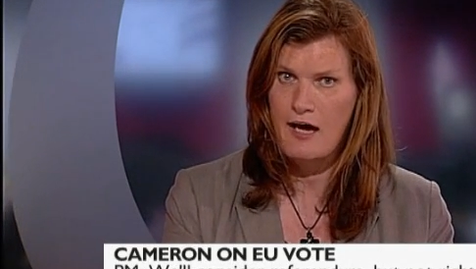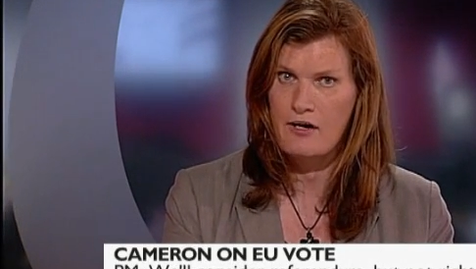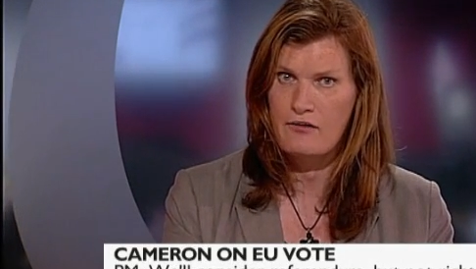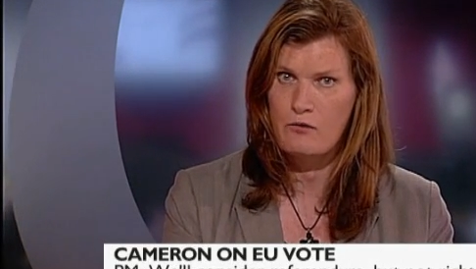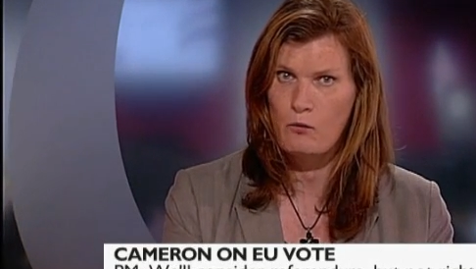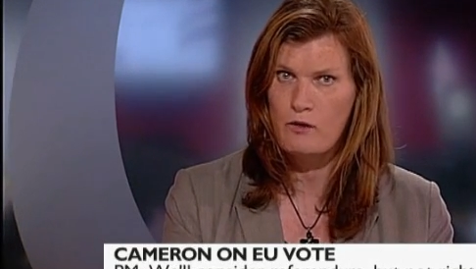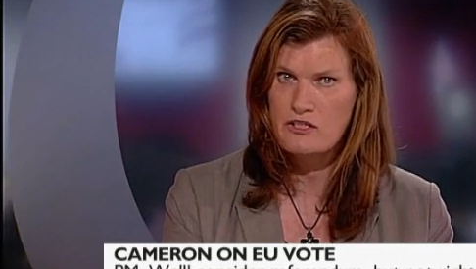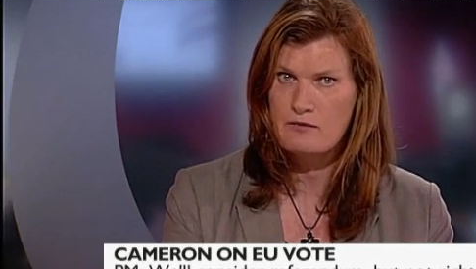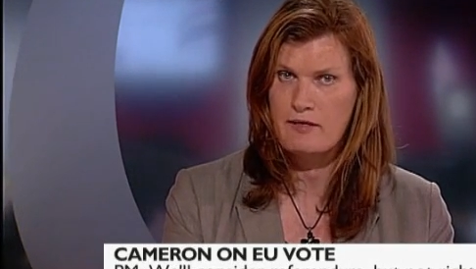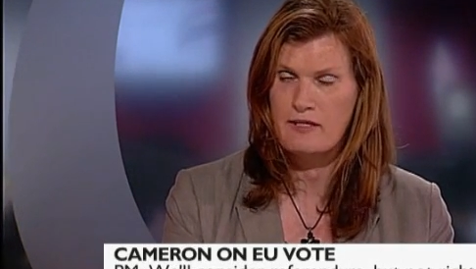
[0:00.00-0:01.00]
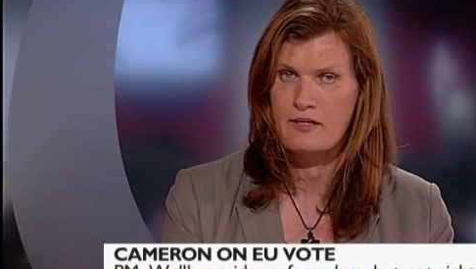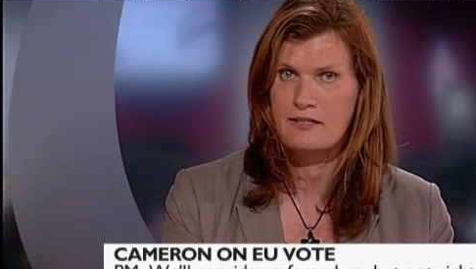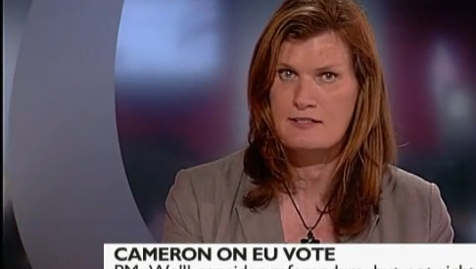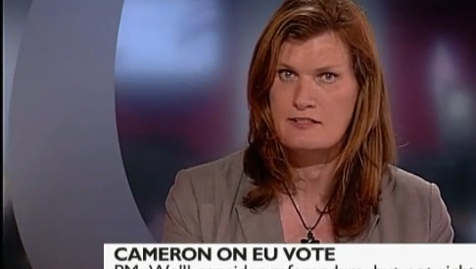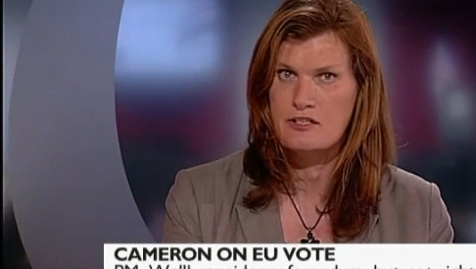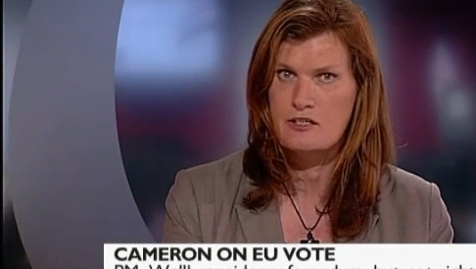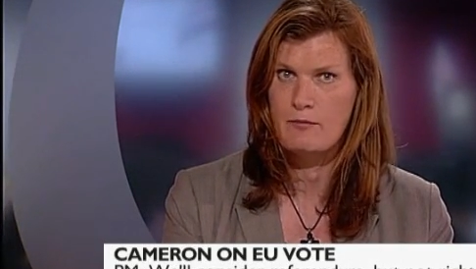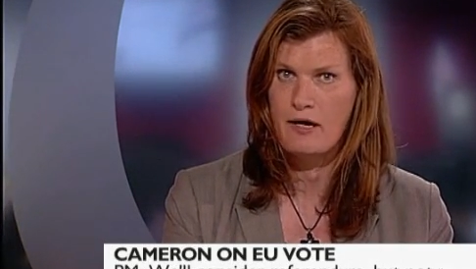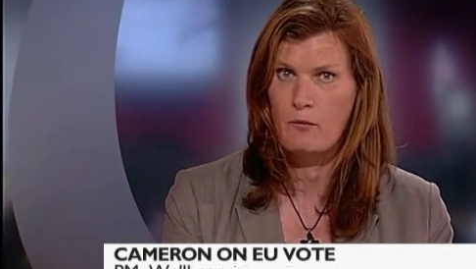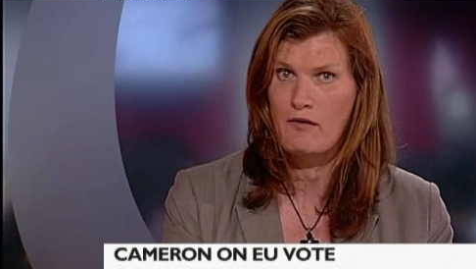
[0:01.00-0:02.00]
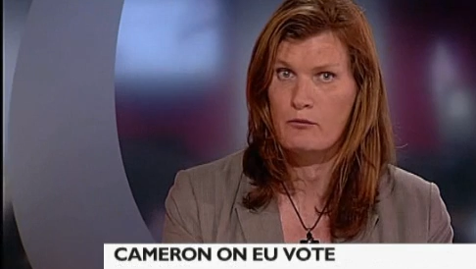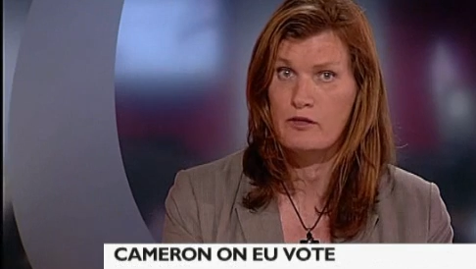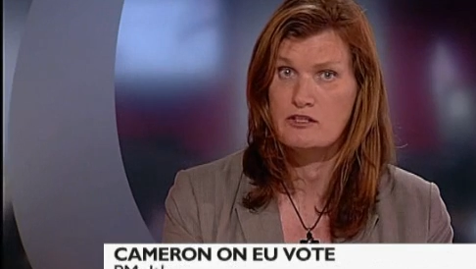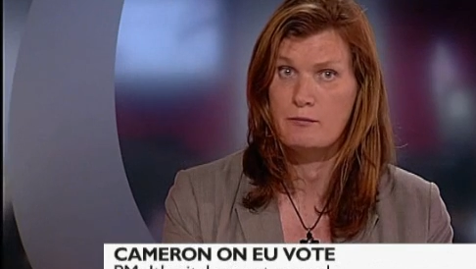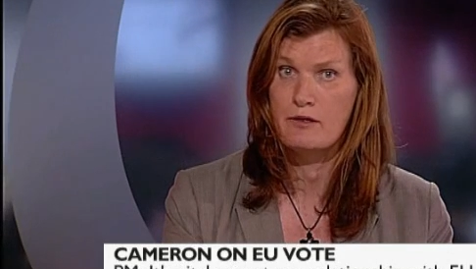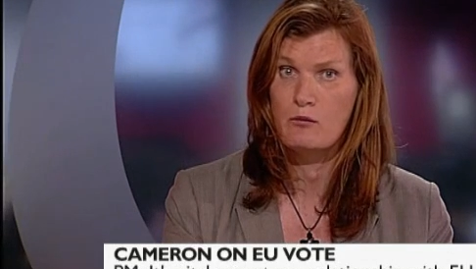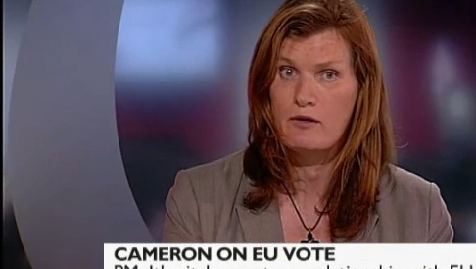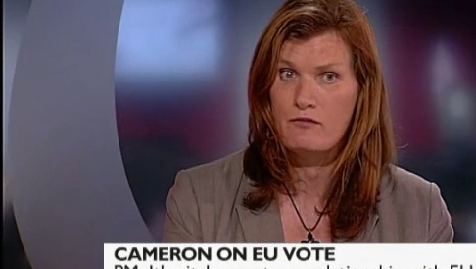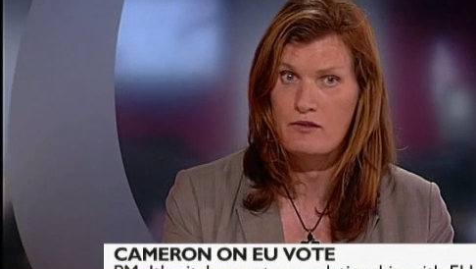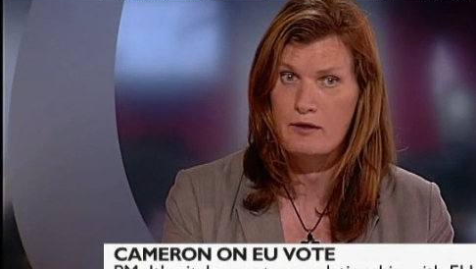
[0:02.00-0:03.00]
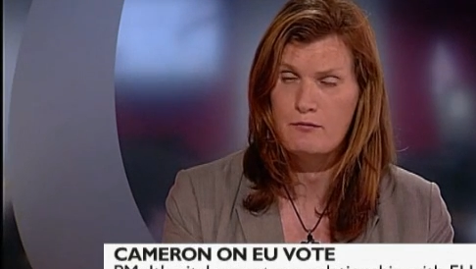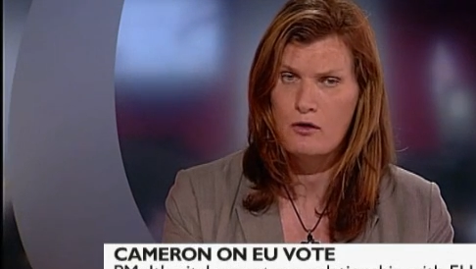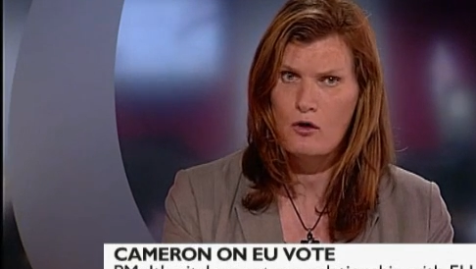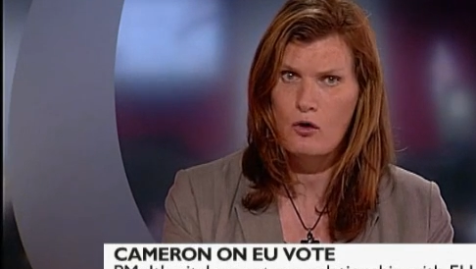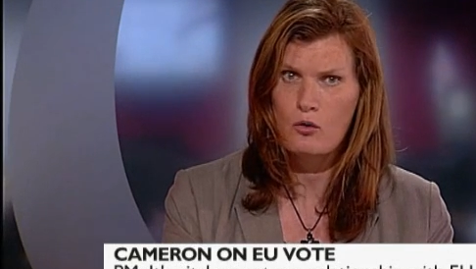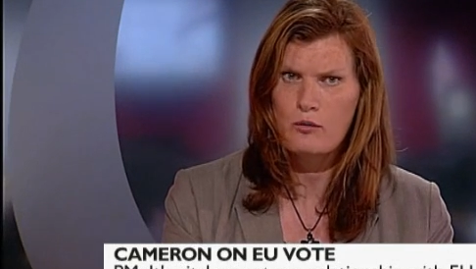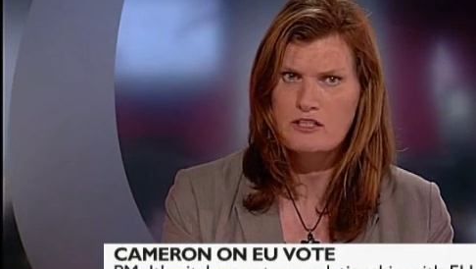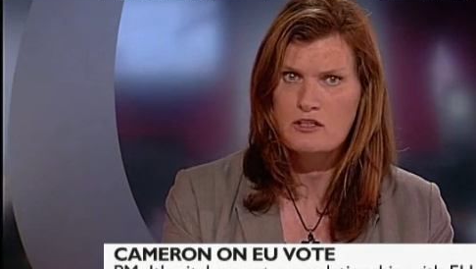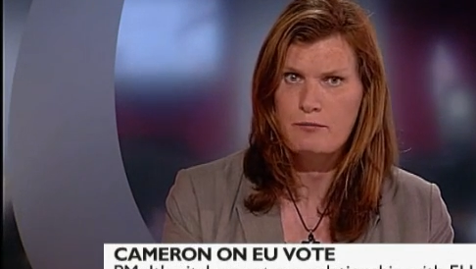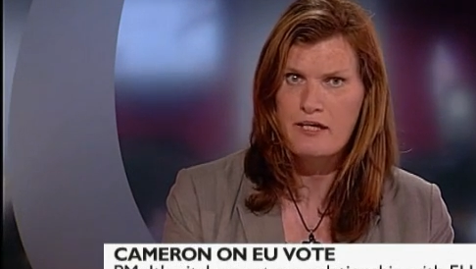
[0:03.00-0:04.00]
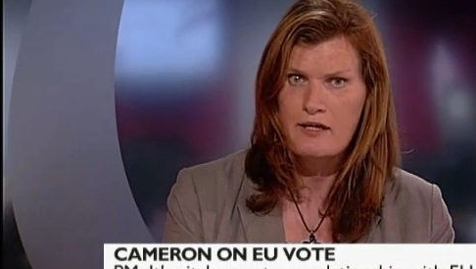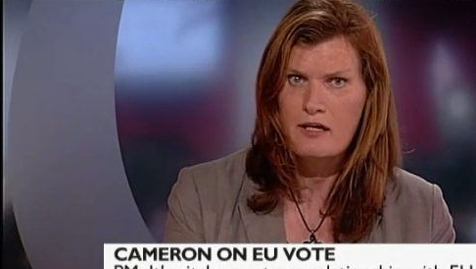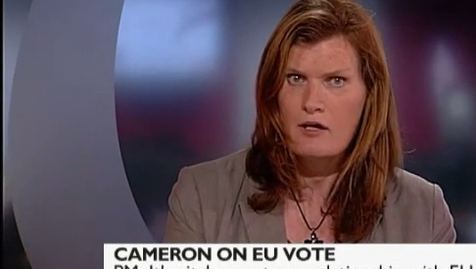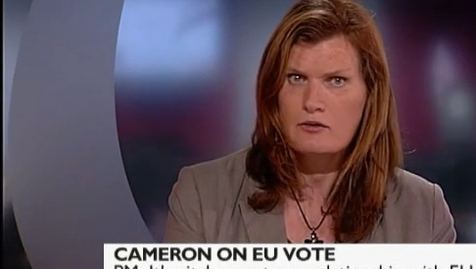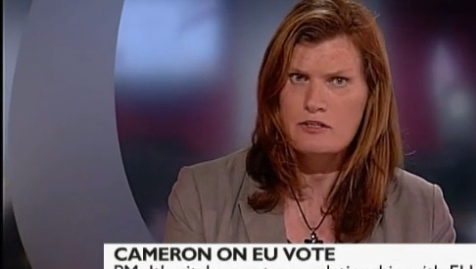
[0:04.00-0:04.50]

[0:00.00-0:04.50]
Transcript: and I think we should make a decision about whether we should be with them or we should be,